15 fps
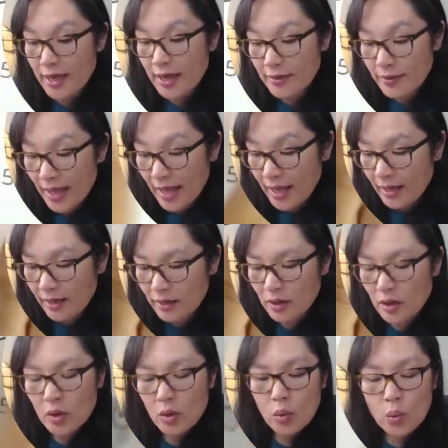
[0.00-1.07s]
And
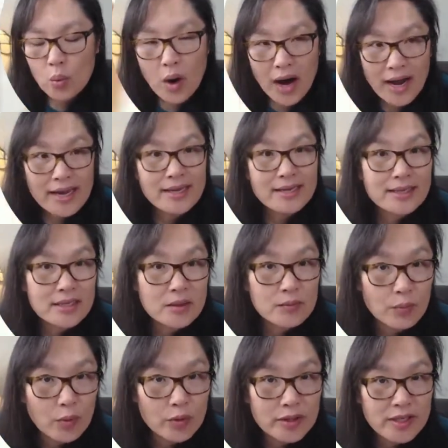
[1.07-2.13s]
then why is this
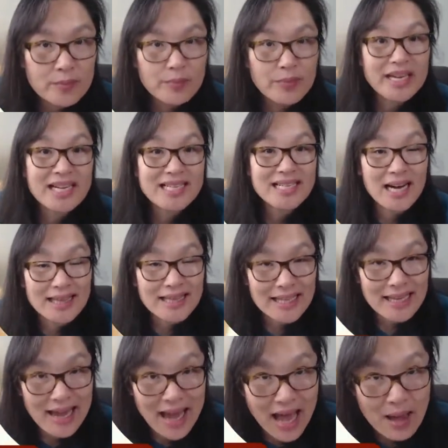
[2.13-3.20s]
important? Because on
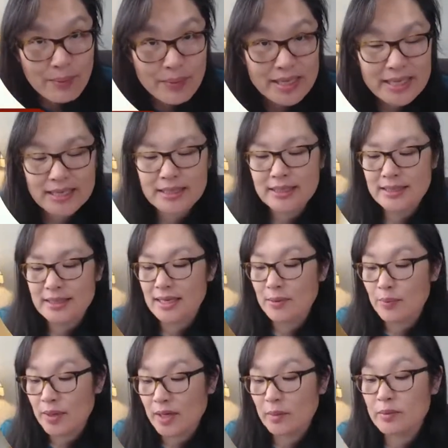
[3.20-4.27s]
the abacus,
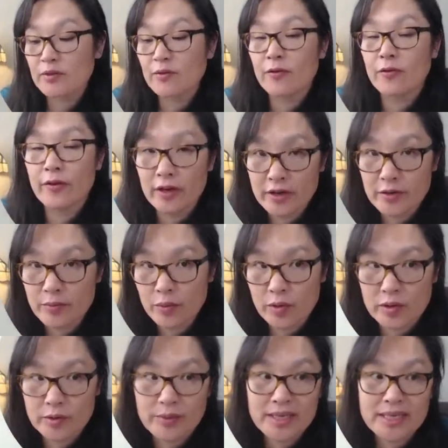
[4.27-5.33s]
it becomes very
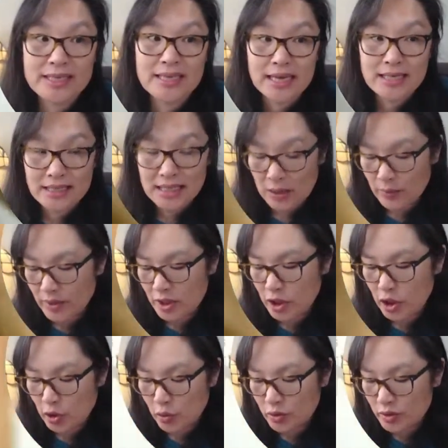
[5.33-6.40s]
important because that's how we
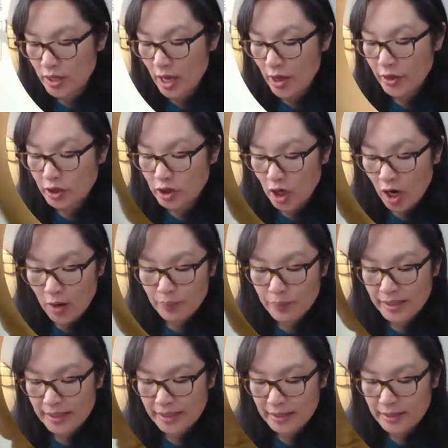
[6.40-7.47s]
use the top
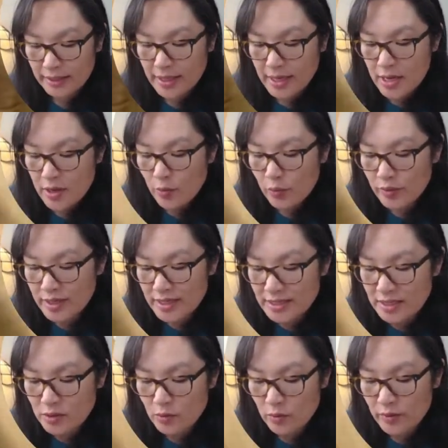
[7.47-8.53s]
bead.
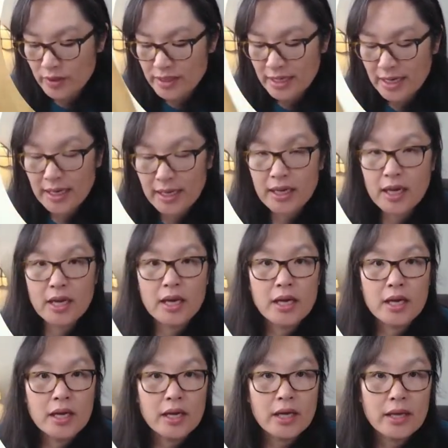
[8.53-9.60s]
This is when we take
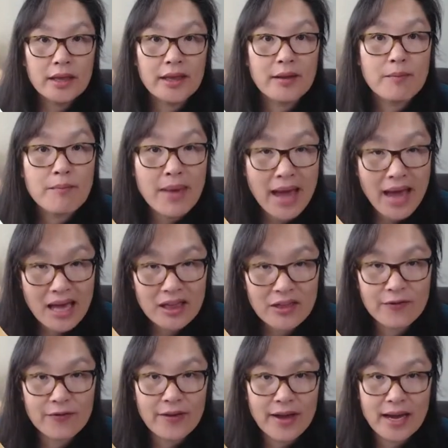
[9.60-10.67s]
the math
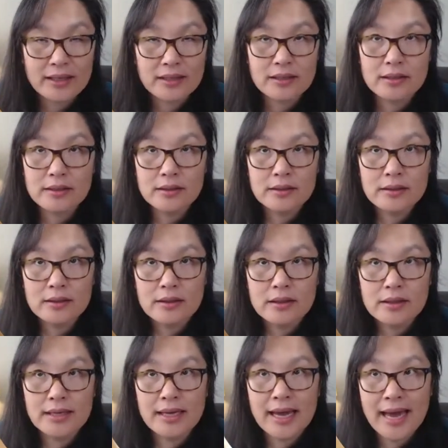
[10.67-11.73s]
fact,
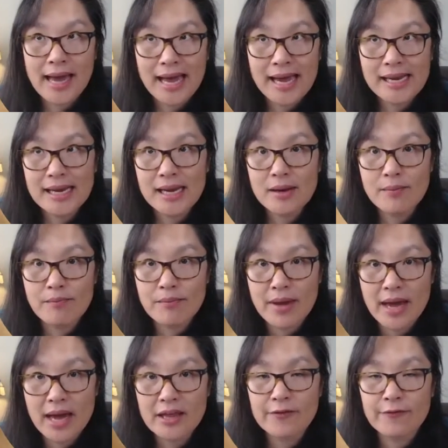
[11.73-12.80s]
the adding
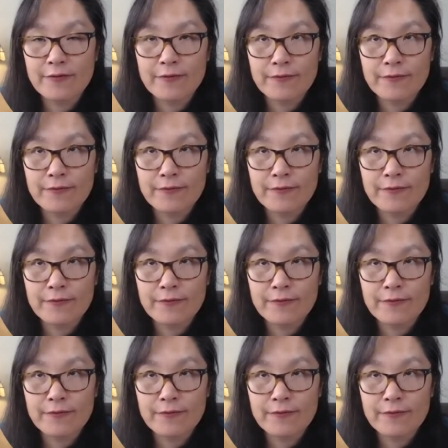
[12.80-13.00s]
math